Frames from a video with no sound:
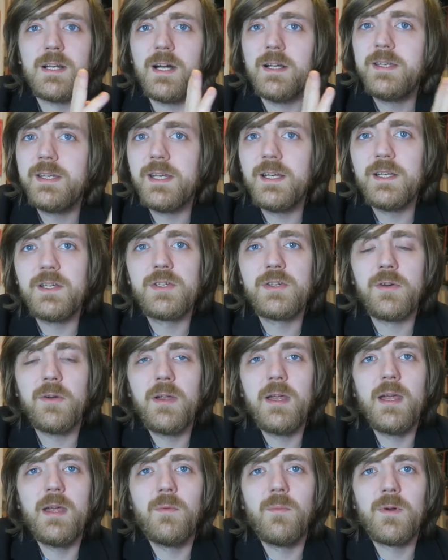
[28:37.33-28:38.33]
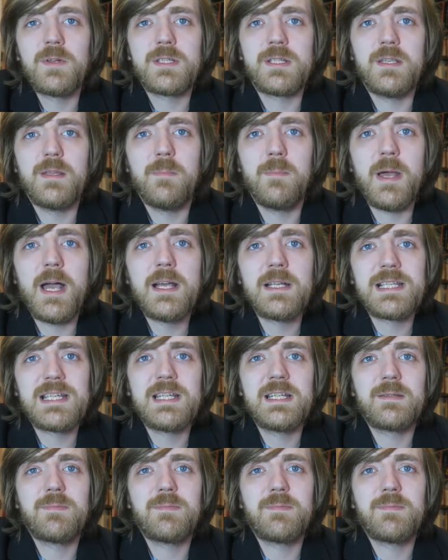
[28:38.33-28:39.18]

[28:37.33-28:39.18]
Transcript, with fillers: I did enjoy it. It wasn't the best.